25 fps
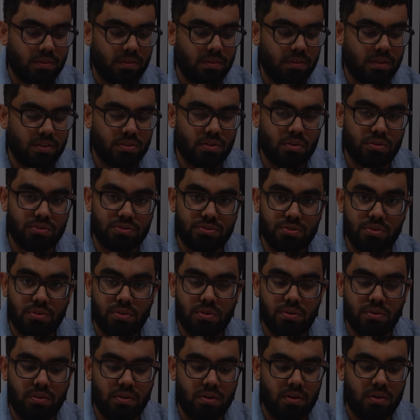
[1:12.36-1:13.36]
there's
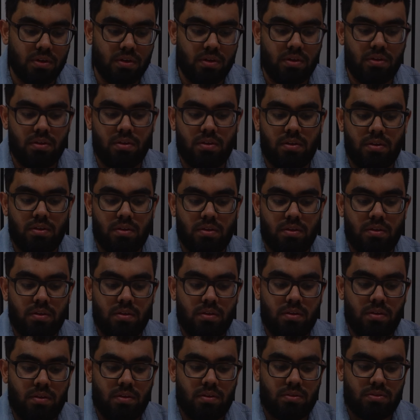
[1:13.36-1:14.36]
also,
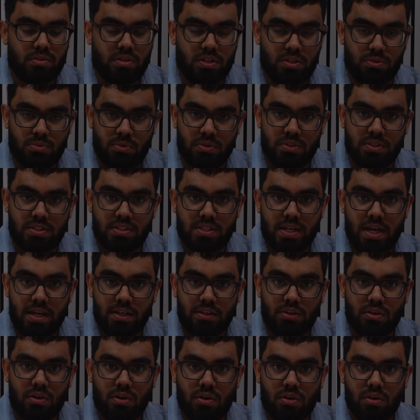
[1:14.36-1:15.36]
so this one's
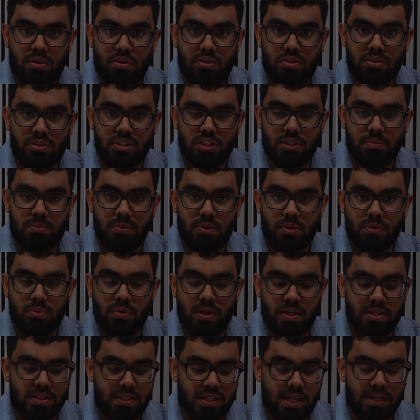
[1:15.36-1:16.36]
10 core
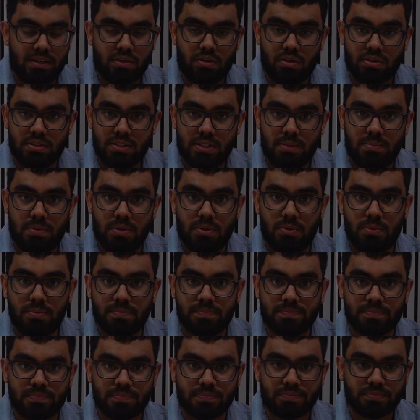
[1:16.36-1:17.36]
GPU and 10 core CPU.
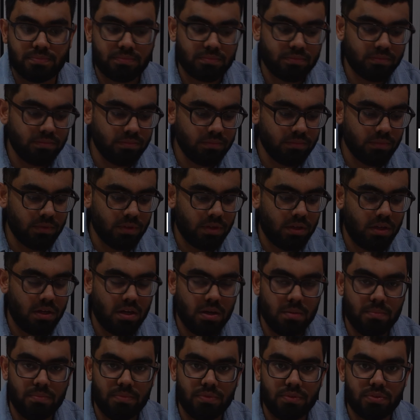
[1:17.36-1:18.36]

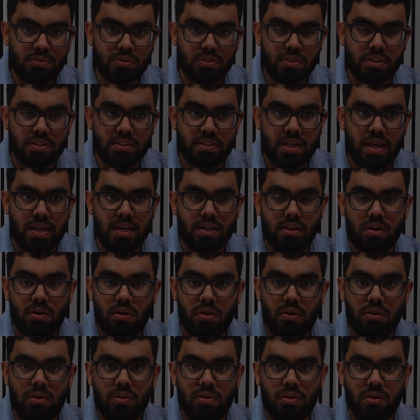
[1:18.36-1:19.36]
So there's 8
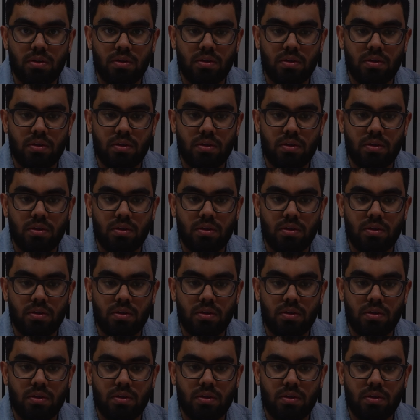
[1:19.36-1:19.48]
core,